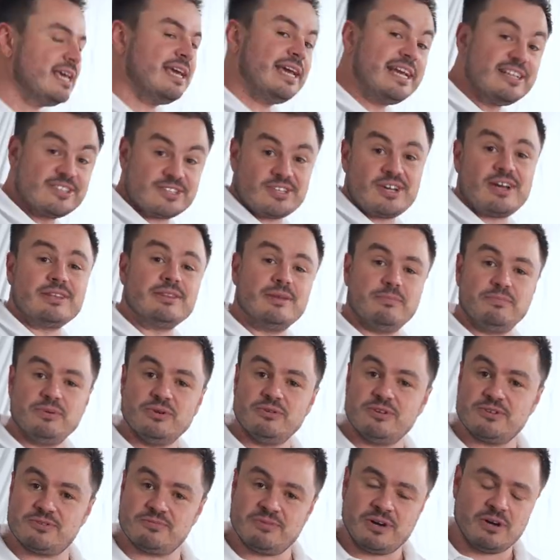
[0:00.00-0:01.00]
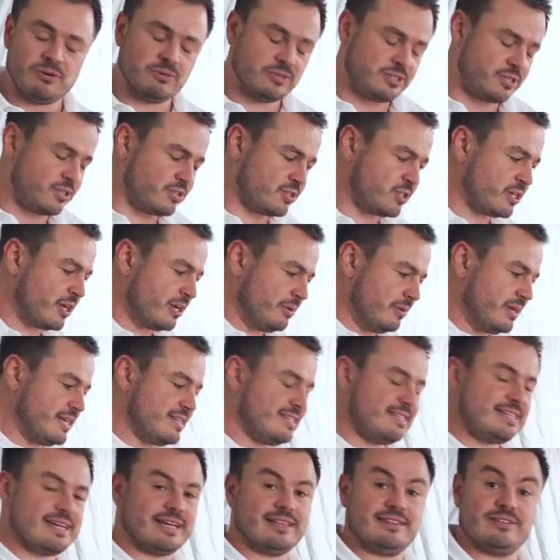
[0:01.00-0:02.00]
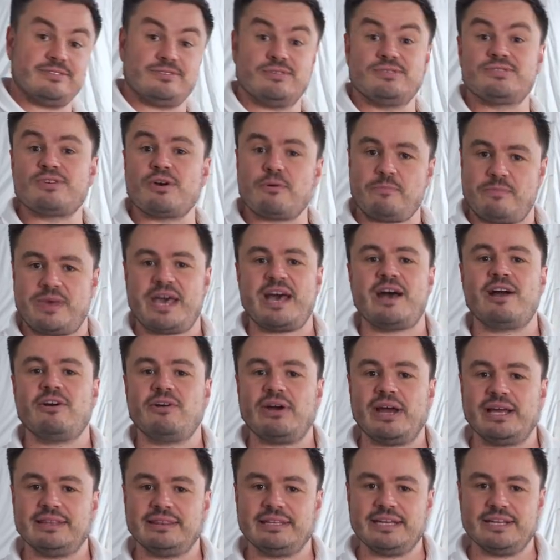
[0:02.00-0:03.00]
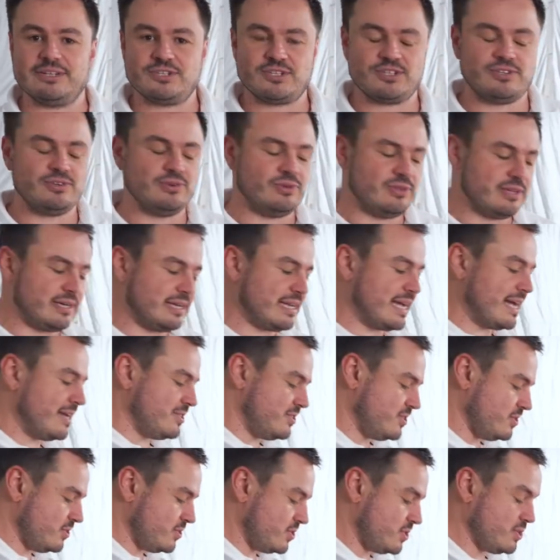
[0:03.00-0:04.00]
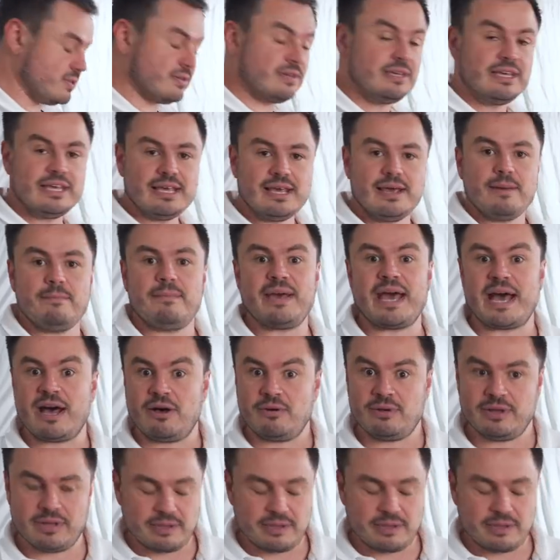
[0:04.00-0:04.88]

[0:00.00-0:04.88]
inside the boot as well, which I'll show you in a second. There's also a power outlet too that allows you to power